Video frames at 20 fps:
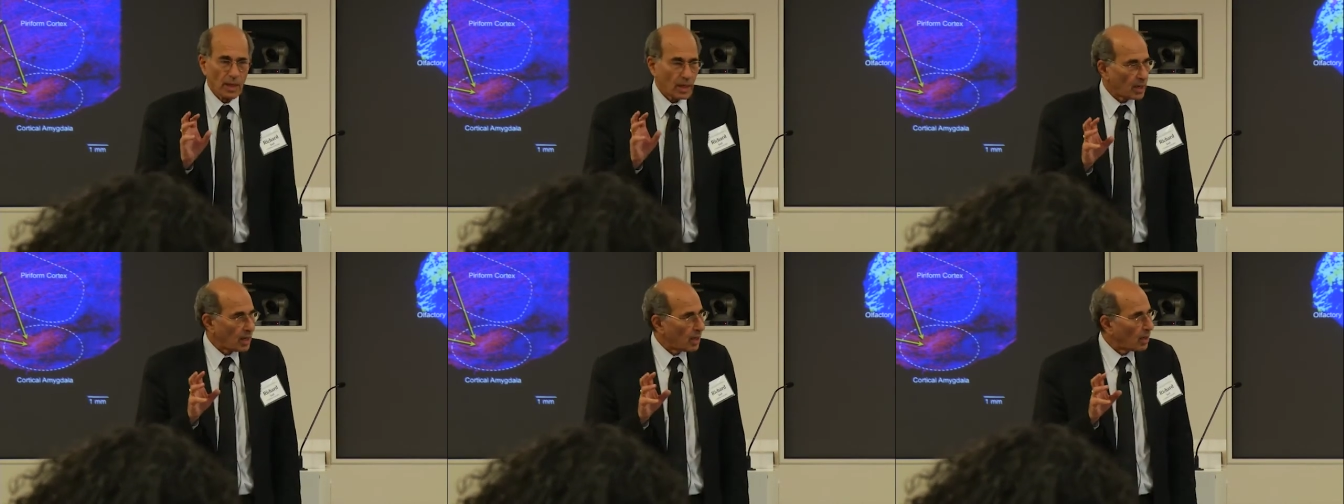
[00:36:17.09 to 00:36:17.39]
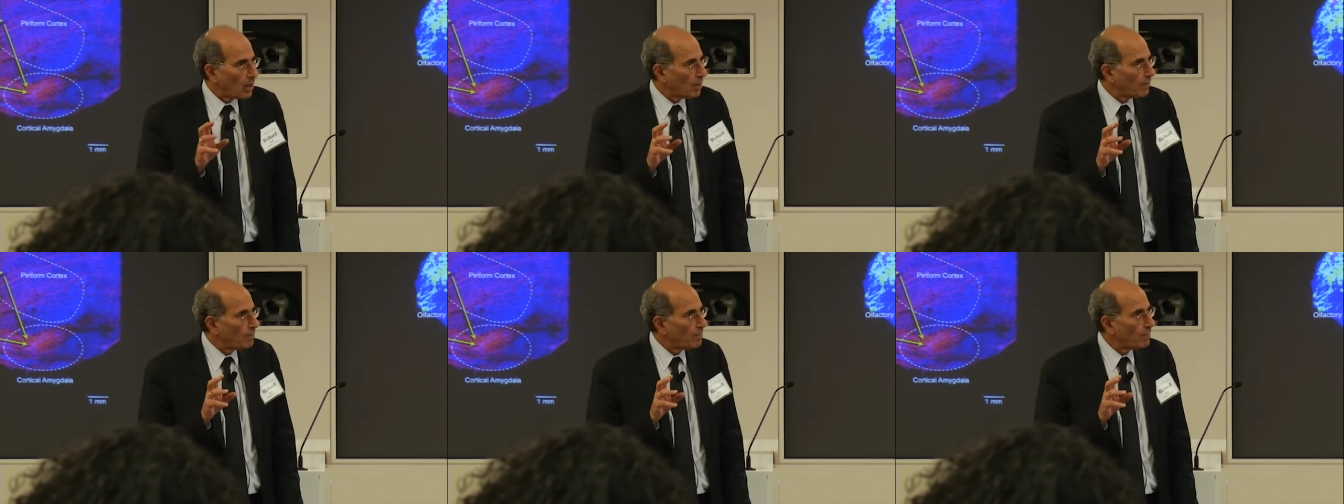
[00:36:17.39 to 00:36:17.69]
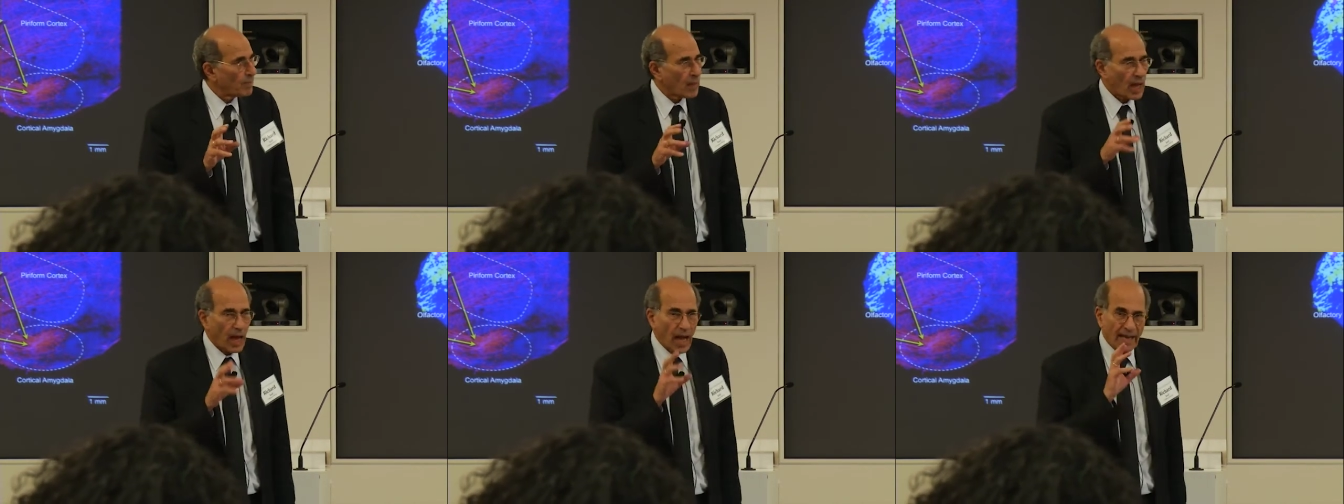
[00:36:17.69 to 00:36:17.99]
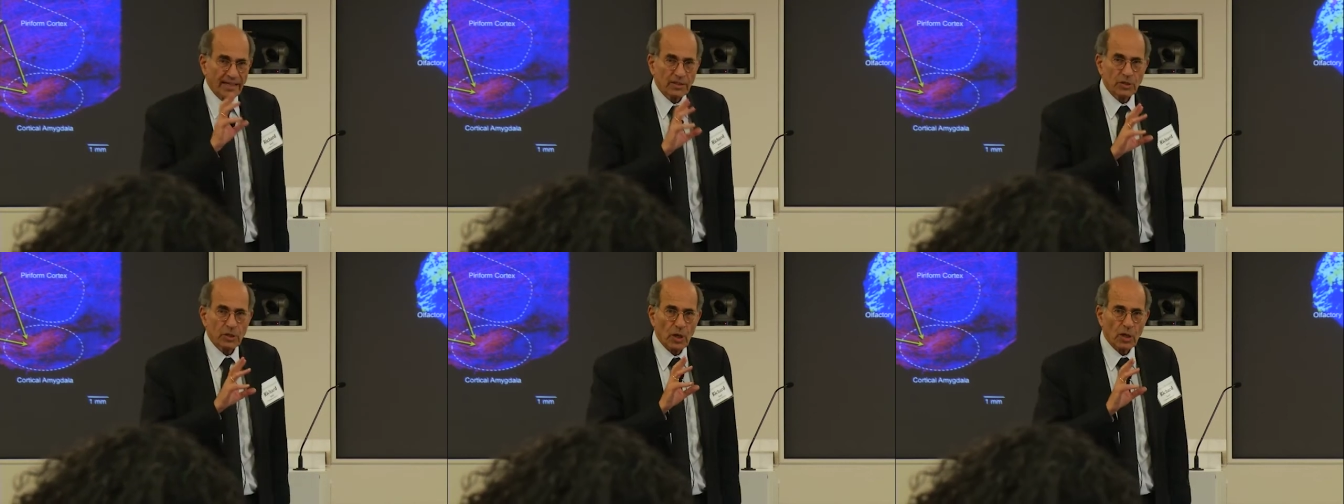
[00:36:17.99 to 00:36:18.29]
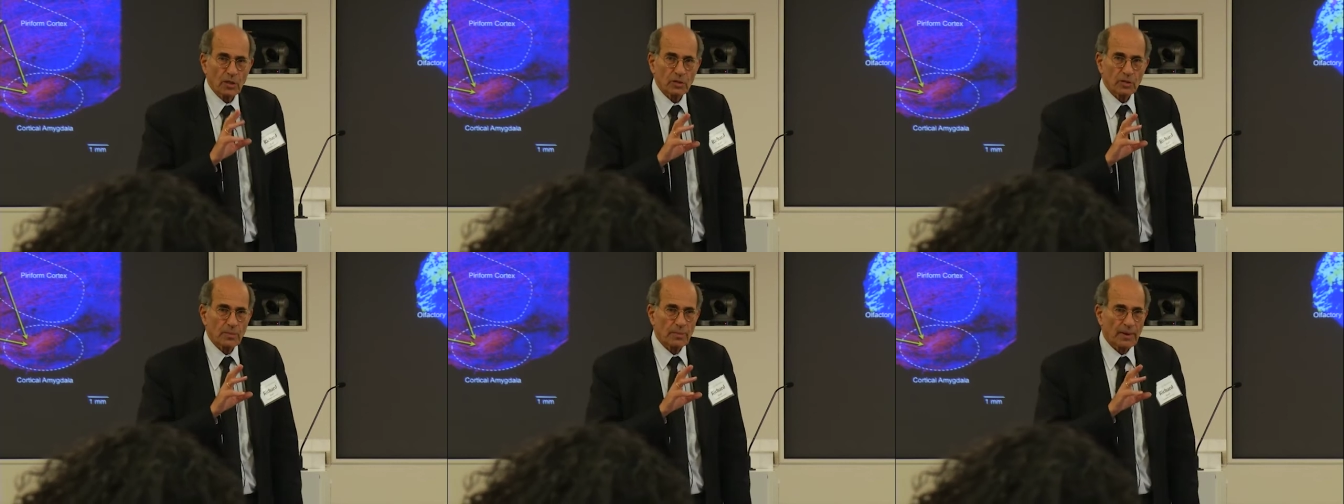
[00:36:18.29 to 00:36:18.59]
Um, I
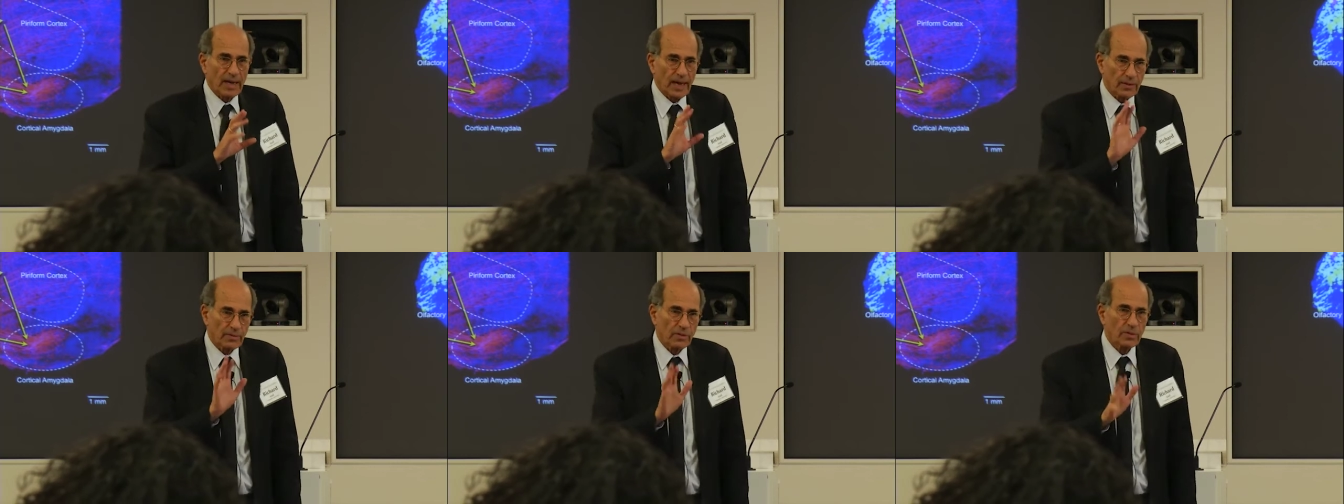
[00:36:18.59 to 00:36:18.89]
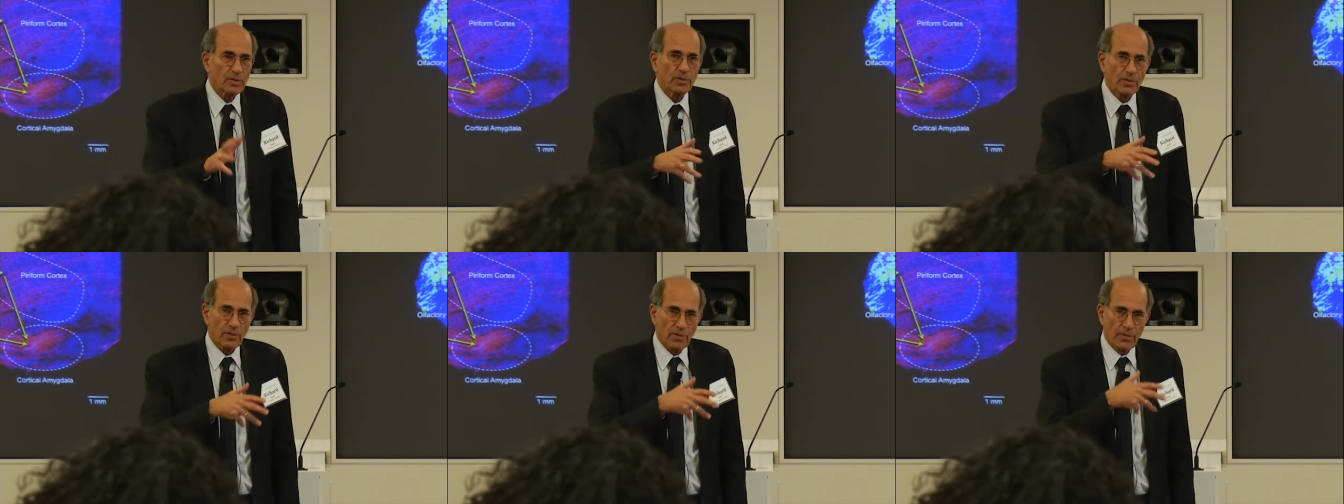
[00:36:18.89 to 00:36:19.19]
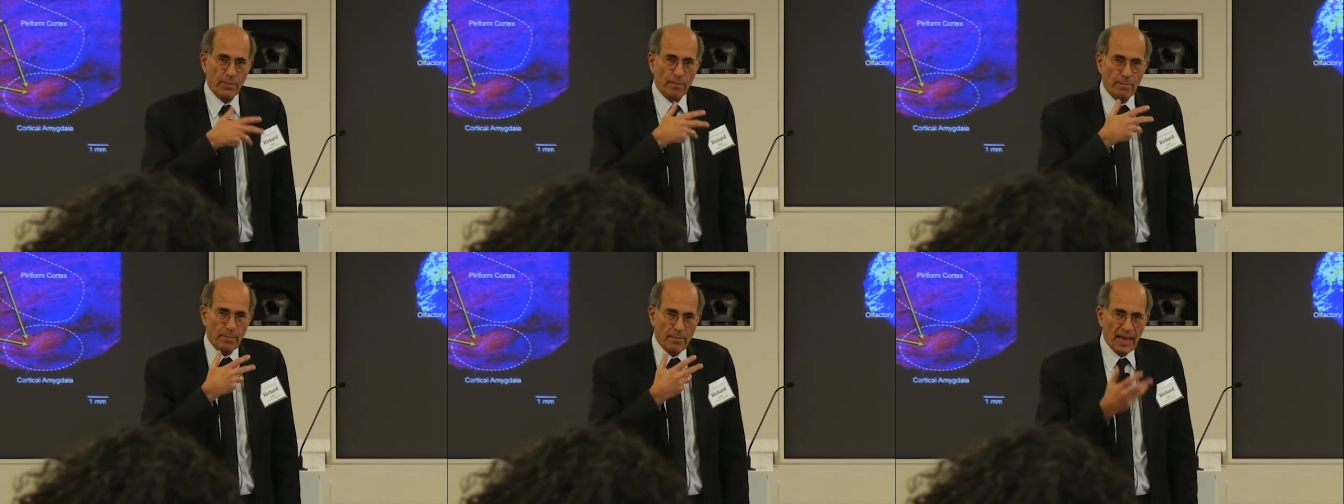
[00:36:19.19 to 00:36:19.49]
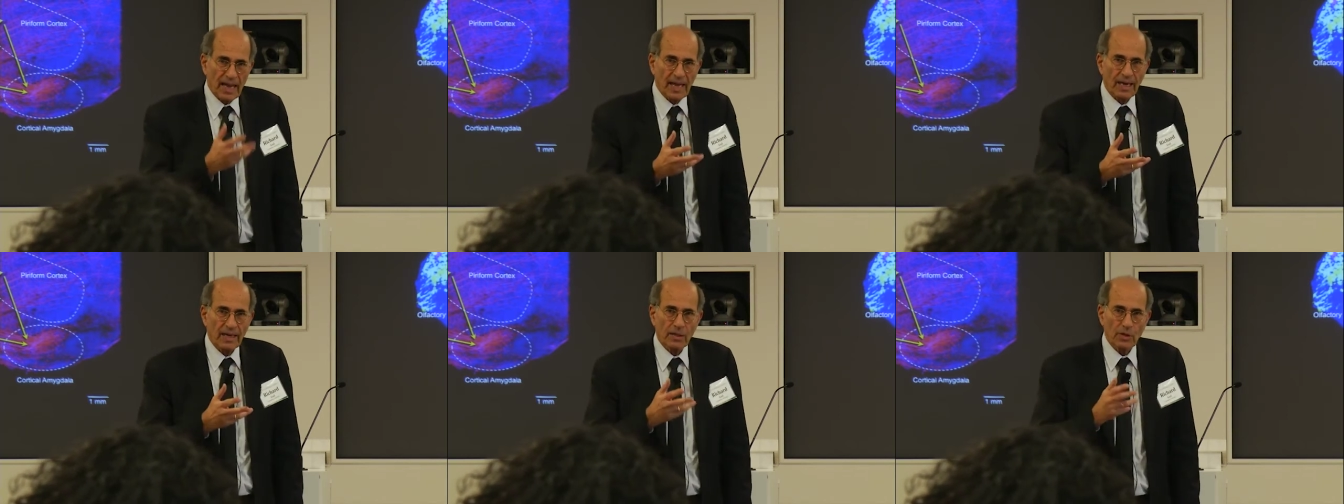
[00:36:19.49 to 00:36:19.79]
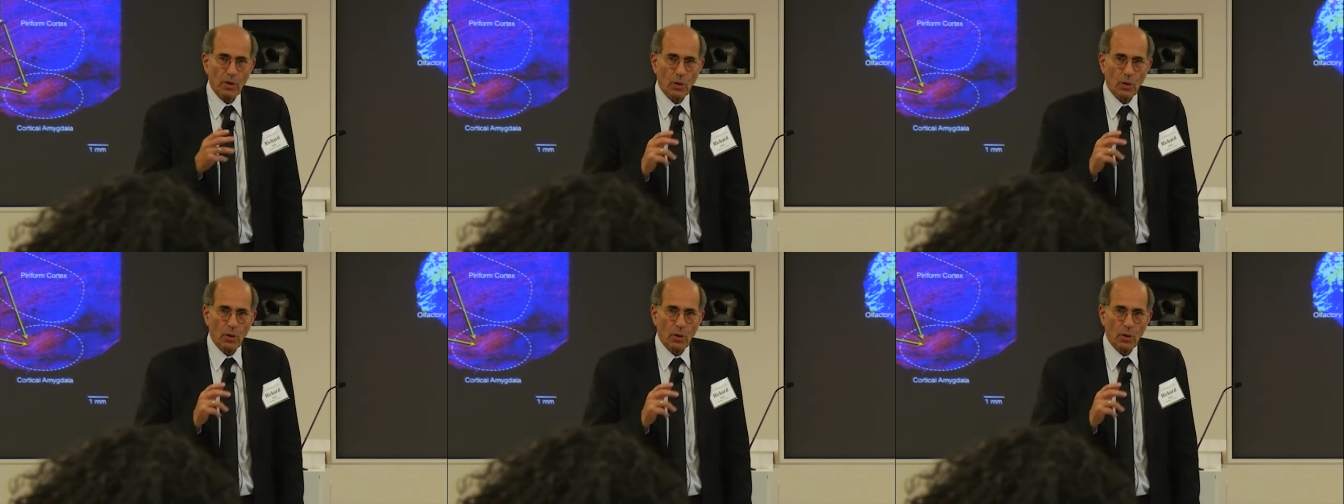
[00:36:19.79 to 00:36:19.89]
talked about the main